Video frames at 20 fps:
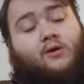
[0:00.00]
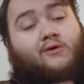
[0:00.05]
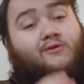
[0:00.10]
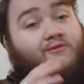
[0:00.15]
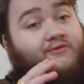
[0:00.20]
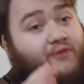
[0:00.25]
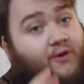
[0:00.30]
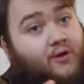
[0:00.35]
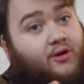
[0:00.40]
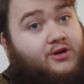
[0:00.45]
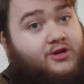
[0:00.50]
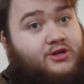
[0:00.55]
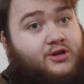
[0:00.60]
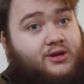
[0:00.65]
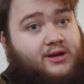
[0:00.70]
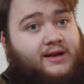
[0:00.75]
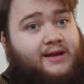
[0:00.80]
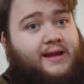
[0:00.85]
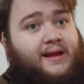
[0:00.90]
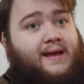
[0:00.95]

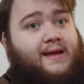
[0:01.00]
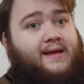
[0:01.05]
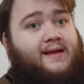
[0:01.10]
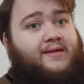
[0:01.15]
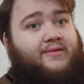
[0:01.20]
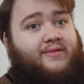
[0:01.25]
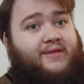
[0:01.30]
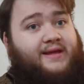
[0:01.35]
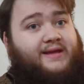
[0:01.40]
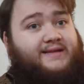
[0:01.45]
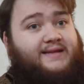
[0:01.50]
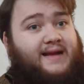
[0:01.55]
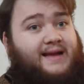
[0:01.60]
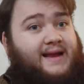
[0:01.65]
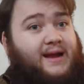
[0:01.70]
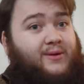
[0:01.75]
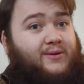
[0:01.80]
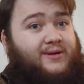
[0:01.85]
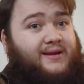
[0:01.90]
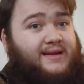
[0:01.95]
Unfortunately, these are
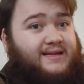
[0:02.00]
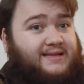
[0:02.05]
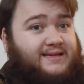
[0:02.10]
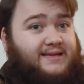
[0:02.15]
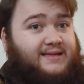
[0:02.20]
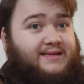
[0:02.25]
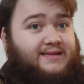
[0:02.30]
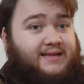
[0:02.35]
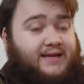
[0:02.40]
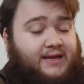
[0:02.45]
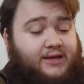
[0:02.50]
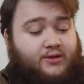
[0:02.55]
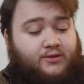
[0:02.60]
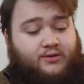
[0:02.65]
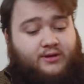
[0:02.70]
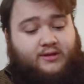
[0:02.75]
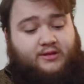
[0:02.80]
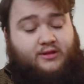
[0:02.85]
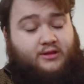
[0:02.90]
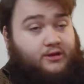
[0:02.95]
now
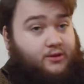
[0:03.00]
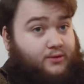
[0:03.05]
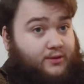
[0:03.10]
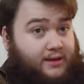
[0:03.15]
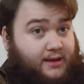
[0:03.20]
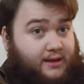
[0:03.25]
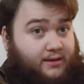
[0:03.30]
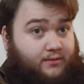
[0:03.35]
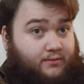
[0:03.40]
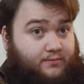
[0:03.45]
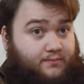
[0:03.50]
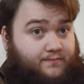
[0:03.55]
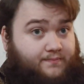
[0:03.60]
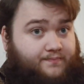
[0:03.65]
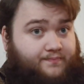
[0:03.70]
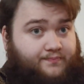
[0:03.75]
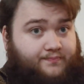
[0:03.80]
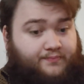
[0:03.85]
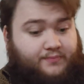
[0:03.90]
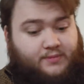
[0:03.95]
discontinued in the UK.
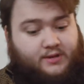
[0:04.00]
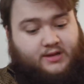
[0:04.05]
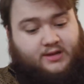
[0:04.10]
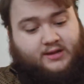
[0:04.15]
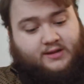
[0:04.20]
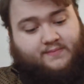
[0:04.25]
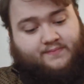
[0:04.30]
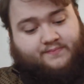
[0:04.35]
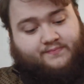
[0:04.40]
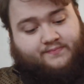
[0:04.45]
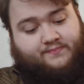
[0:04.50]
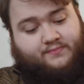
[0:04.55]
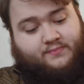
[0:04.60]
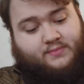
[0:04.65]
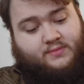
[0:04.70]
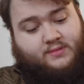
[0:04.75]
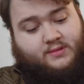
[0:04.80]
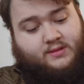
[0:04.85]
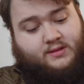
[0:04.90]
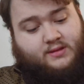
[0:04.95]
I
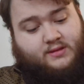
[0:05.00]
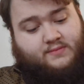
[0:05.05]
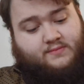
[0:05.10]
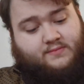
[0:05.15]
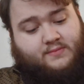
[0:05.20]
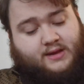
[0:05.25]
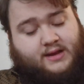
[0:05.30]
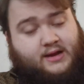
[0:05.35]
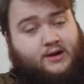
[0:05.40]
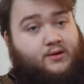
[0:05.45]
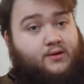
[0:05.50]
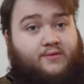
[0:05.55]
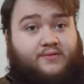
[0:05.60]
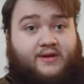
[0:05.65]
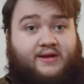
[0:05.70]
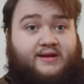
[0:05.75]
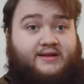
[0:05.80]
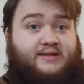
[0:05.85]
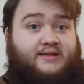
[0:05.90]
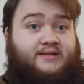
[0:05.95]
don't know if
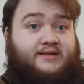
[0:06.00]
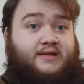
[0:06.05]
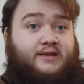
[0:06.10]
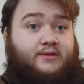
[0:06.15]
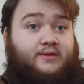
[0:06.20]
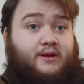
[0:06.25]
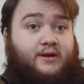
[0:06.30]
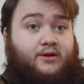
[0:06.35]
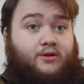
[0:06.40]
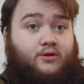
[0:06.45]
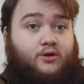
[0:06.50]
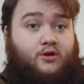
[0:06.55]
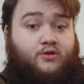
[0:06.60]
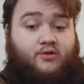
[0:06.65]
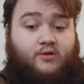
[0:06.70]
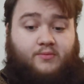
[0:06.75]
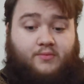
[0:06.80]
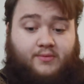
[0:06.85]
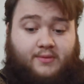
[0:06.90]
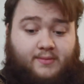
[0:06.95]
they're discontinued in
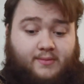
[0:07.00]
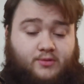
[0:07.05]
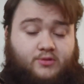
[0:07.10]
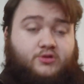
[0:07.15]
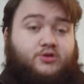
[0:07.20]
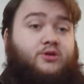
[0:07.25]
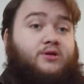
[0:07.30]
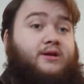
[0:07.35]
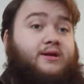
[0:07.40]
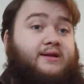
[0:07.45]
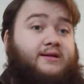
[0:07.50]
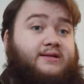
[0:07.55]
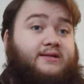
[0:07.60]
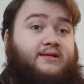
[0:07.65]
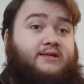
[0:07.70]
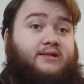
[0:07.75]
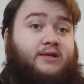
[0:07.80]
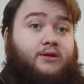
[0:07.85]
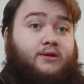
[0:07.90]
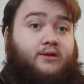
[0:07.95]
Europe, but they're most certainly
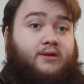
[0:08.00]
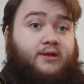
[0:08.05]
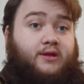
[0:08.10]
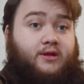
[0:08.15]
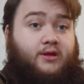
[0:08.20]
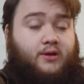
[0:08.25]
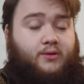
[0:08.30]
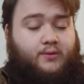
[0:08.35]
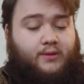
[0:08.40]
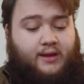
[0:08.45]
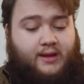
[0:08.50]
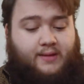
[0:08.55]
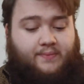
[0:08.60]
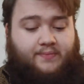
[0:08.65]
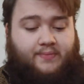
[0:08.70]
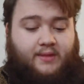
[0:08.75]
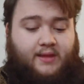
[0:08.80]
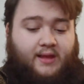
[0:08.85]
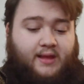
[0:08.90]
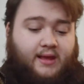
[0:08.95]
discontinued in the UK.